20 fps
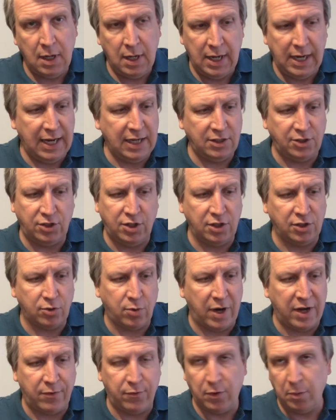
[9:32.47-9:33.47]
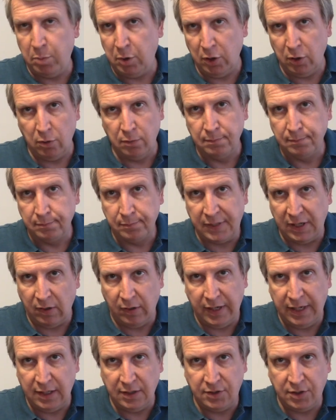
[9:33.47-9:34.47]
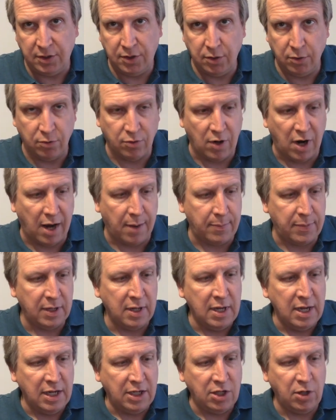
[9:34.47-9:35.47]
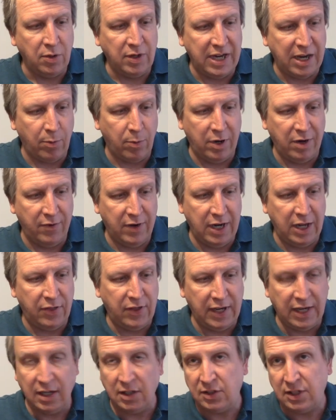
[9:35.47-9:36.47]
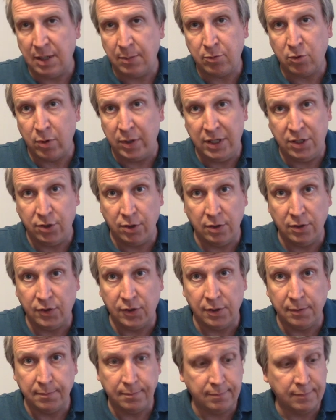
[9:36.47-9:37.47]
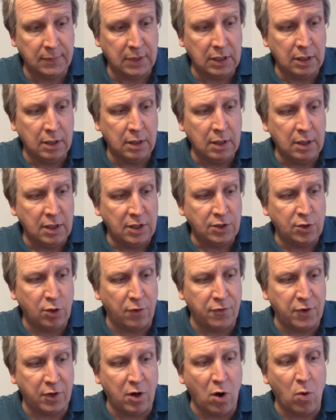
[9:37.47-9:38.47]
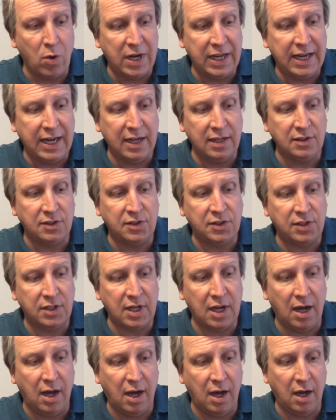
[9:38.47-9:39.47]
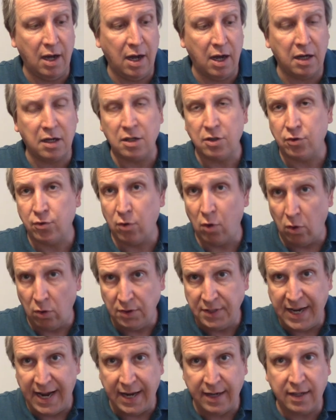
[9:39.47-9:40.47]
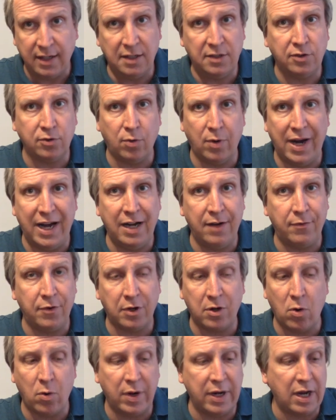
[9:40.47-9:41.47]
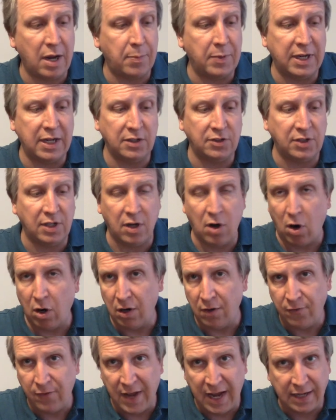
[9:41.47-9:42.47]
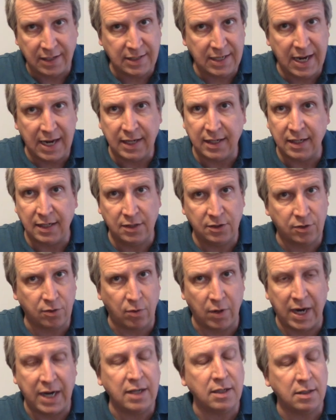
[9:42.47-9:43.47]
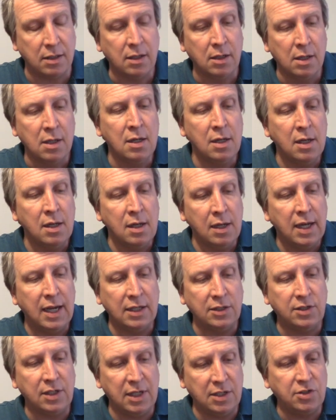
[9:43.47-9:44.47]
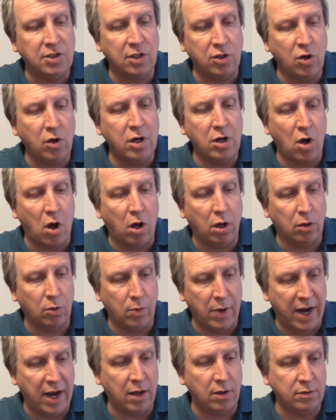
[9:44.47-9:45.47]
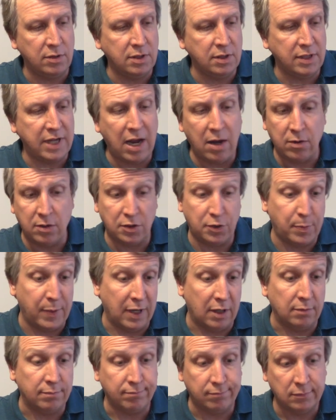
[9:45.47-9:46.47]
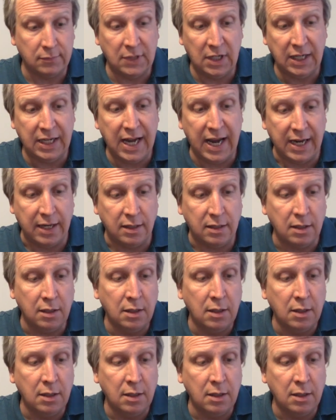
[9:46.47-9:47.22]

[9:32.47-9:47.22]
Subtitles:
It's just great for blue, period. It's a 2-drop. You can get rid of anything except creatures. So if you're going against a control deck, it's great. If you're going up against an artifact deck, it's great. It's a good all-around counterspell, Negate.